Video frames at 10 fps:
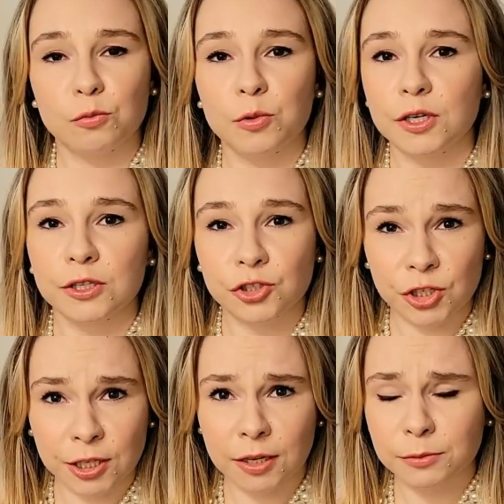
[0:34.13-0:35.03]
from where
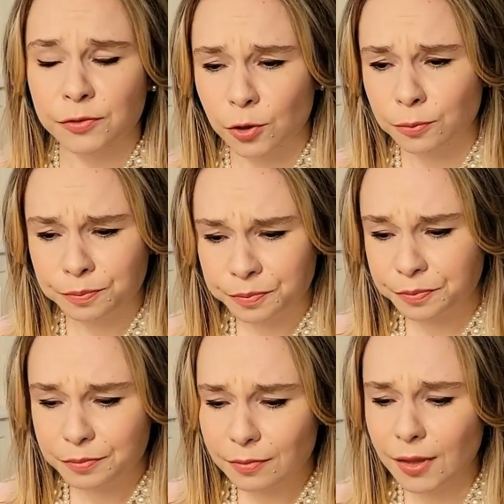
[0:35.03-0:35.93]
she comes from,
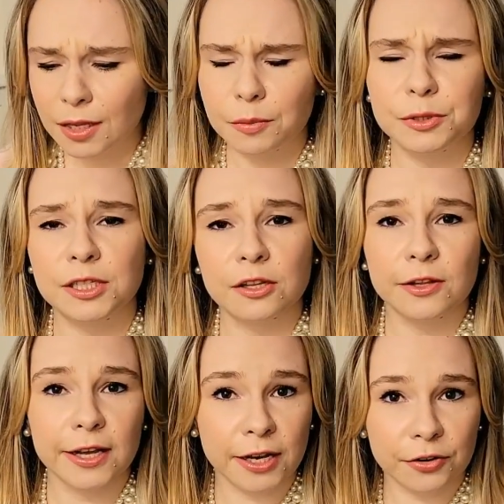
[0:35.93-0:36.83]
the
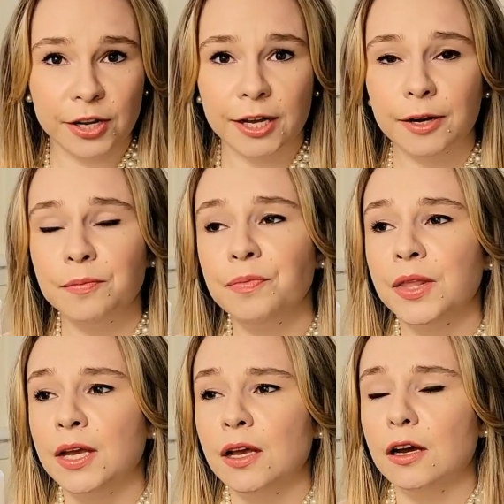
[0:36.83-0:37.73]
particular area.
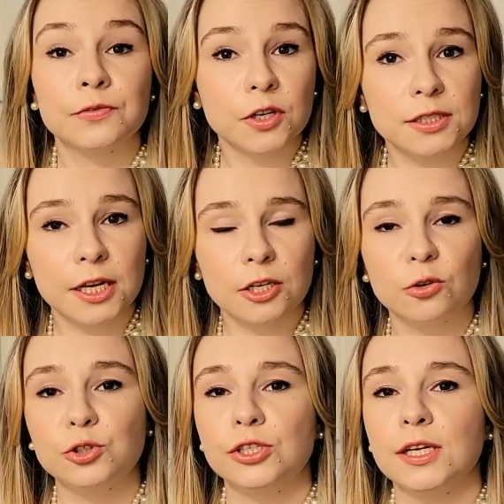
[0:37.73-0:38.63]
As far as I
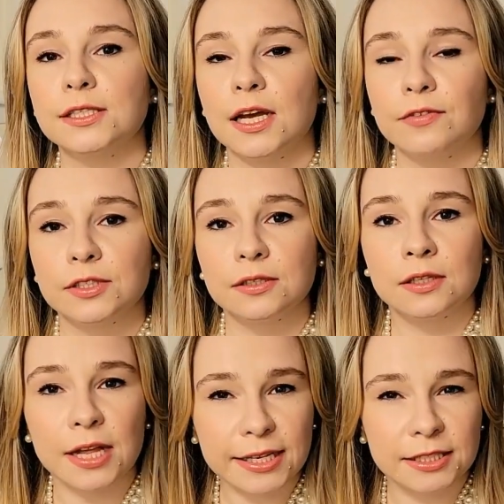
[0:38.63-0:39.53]
know, she doesn't have a
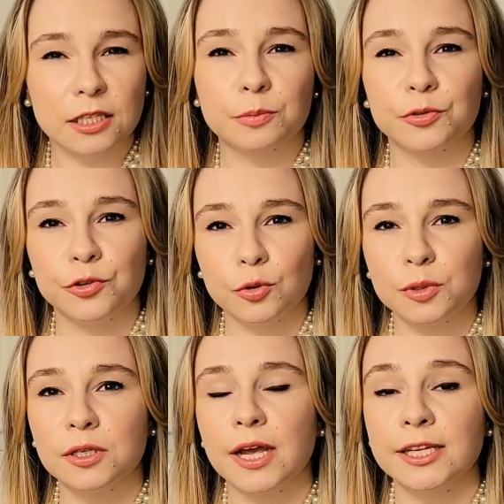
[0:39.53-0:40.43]
classic
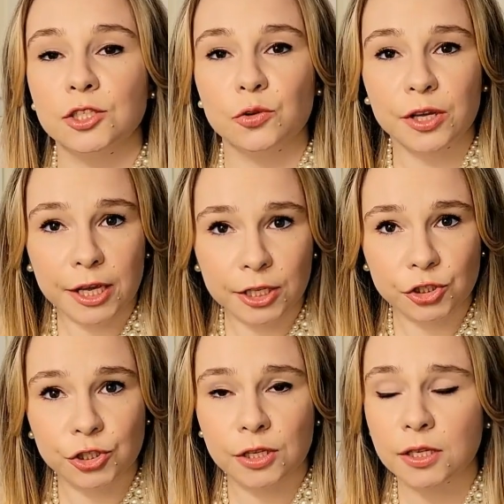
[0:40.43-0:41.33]
perfumer
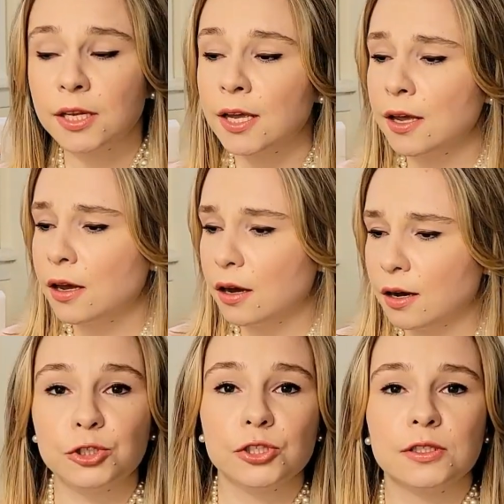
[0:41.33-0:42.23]
education.
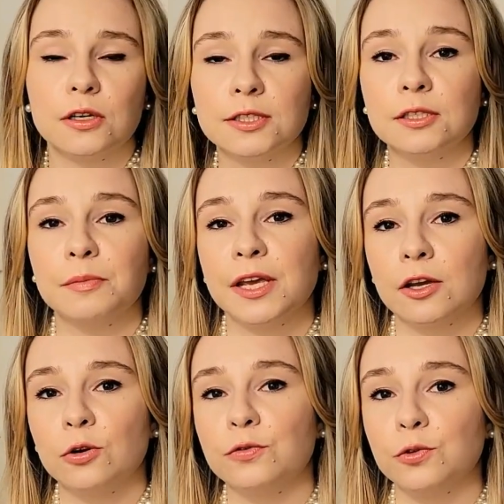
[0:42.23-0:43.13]
When she started
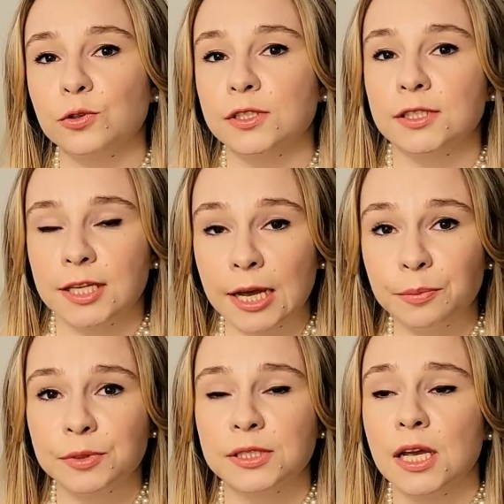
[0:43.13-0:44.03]
making her first
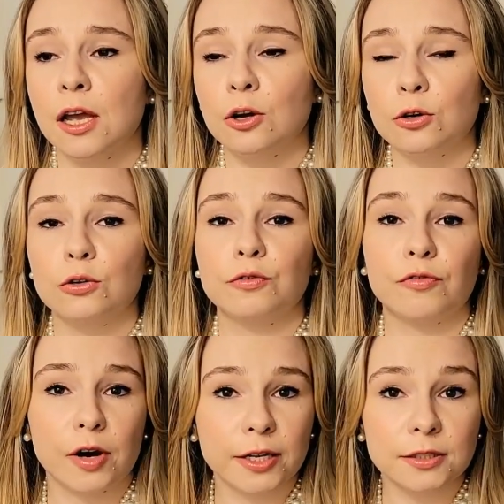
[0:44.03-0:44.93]
steps, her
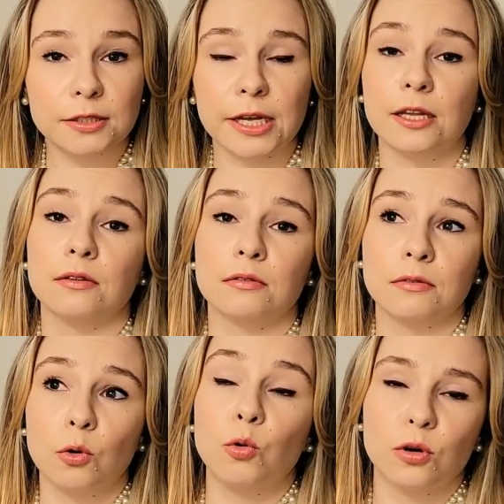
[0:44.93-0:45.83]
friend
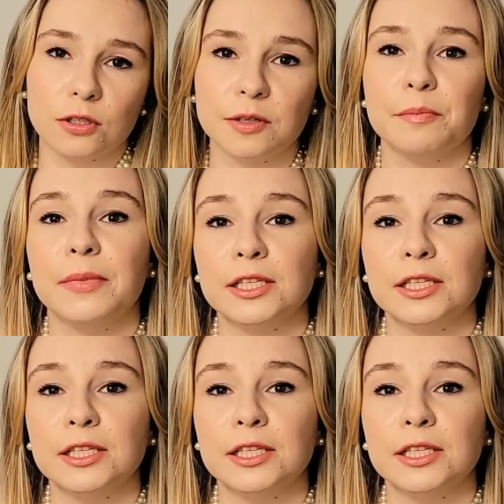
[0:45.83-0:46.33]
and or